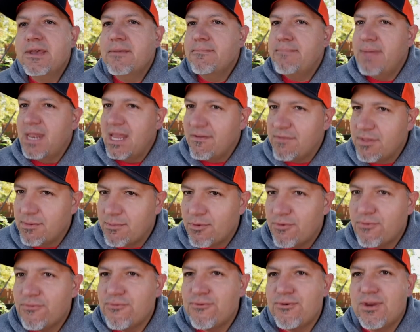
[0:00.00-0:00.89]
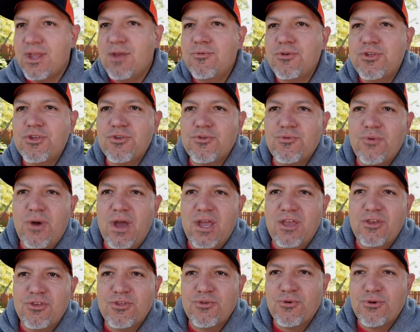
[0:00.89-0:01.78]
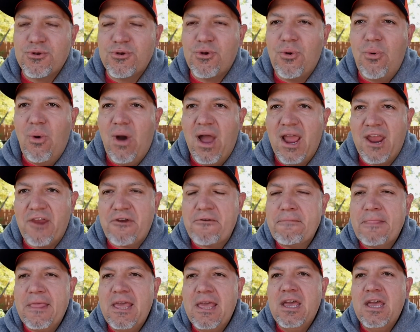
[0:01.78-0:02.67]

Many of them are free, which is why I use the word acquire,